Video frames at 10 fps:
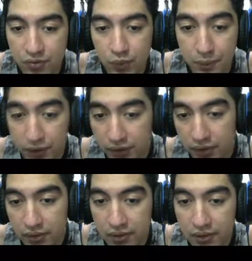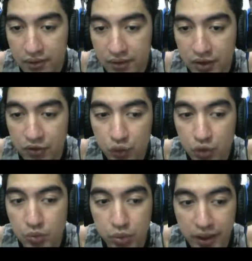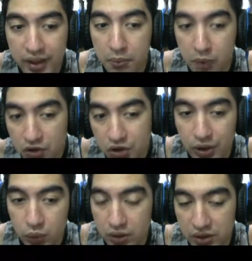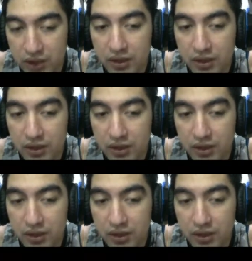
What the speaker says: we put. And of course bring a monster that will